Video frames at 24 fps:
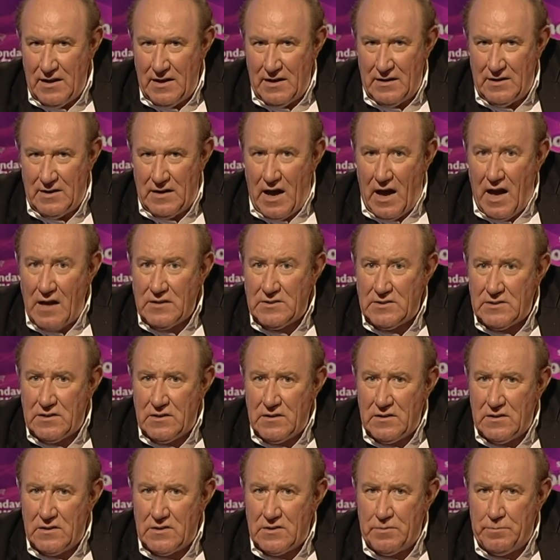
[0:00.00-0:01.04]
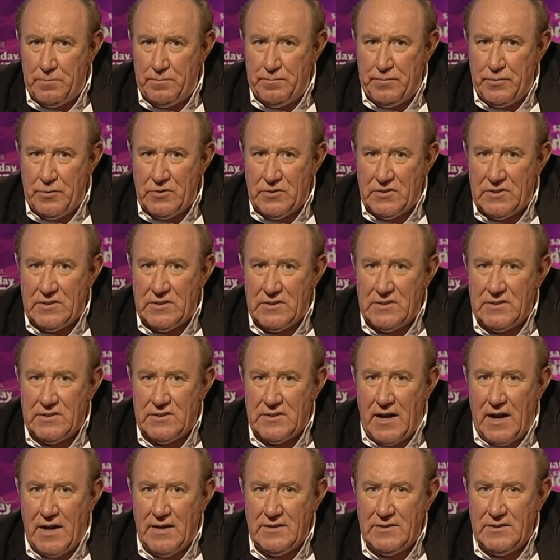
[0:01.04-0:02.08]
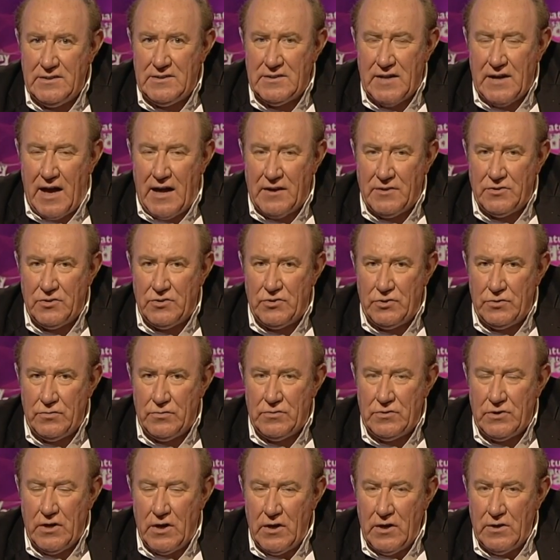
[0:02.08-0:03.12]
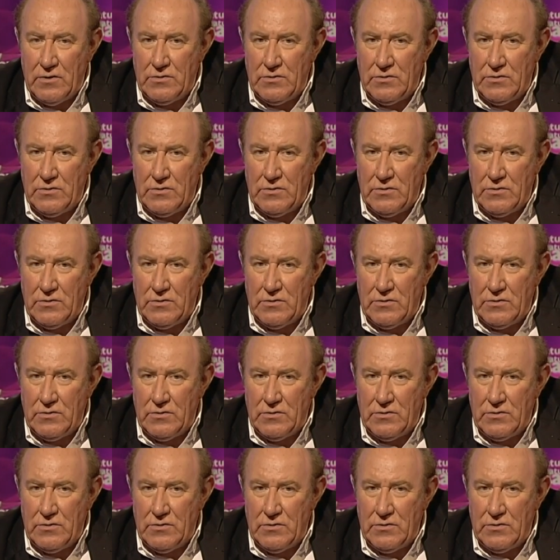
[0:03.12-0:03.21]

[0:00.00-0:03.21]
and asked her to put society's attitude